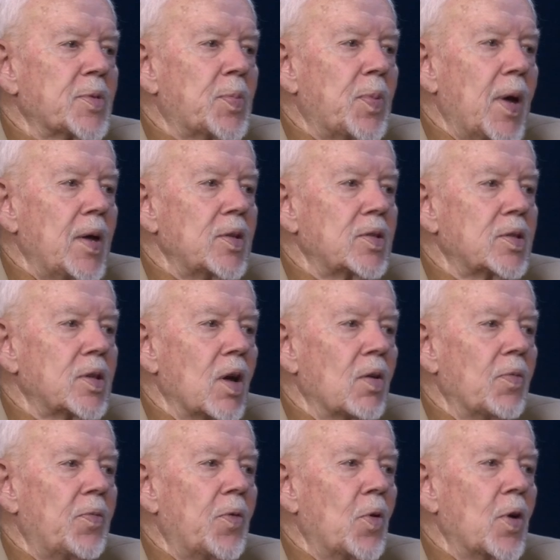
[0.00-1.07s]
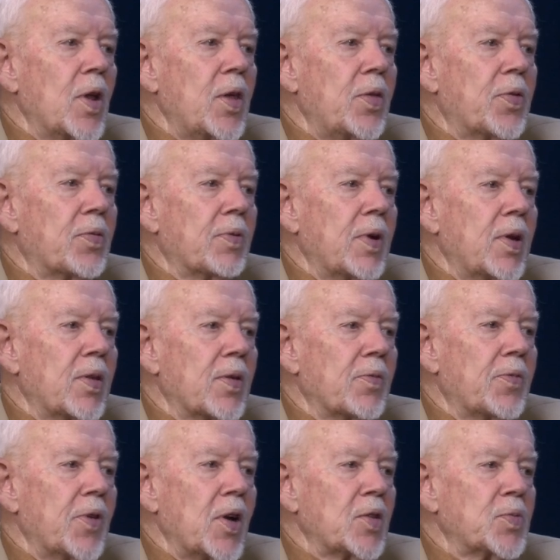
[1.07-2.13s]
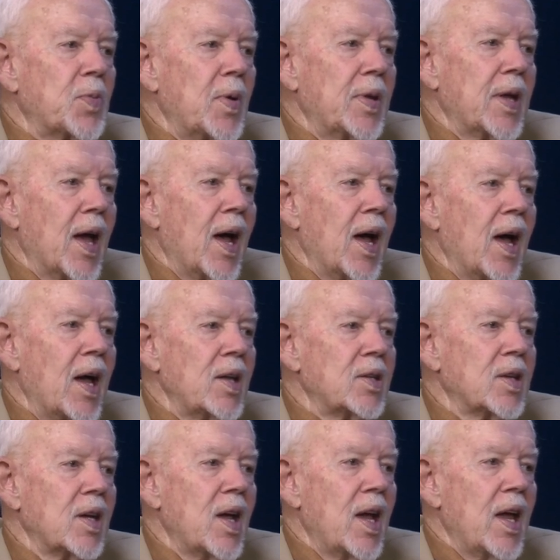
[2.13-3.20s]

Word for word: space. So forty-three of the freshman guys